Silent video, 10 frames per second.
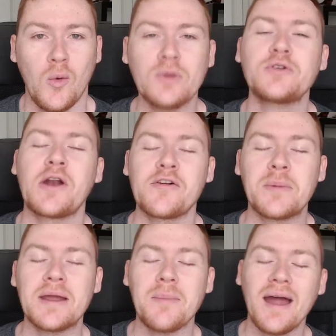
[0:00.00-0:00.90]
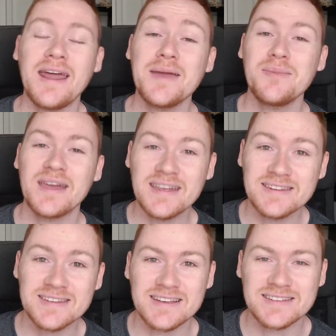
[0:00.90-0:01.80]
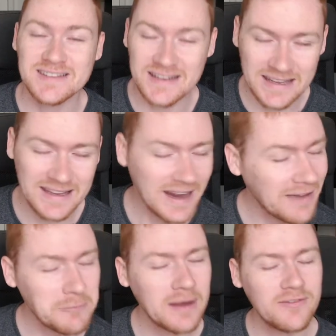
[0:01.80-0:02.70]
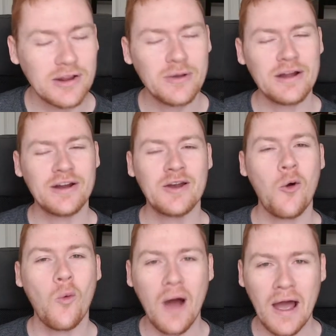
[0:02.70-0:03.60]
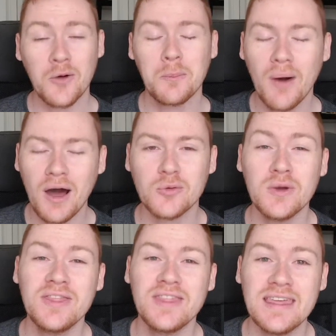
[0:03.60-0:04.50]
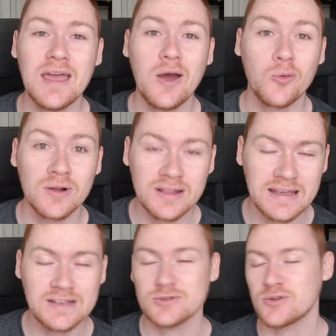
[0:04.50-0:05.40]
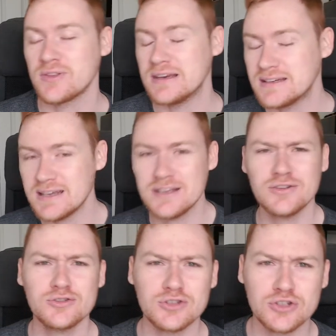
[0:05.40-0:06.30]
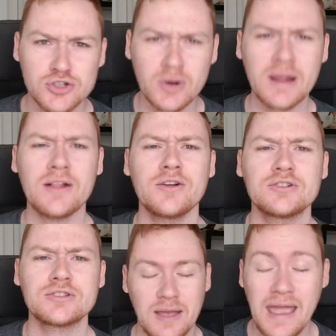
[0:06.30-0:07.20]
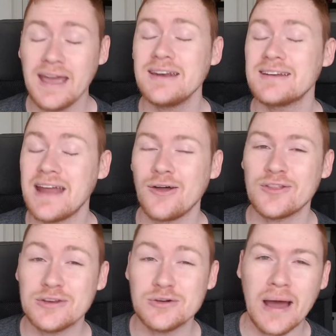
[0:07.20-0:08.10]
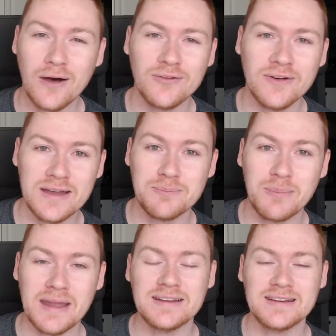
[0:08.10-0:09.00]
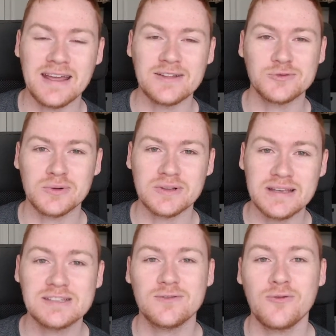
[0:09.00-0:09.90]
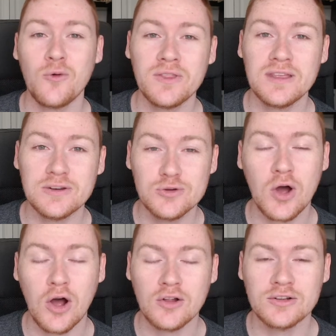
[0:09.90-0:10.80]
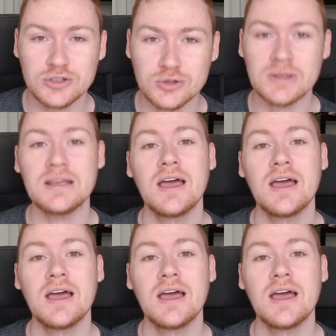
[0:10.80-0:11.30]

What's going on everybody? My name is CDee and I haven't made a video here in a while, but with the release or the teasers, the trailers, and now the new alpha and beta dates released for the new Call of Duty,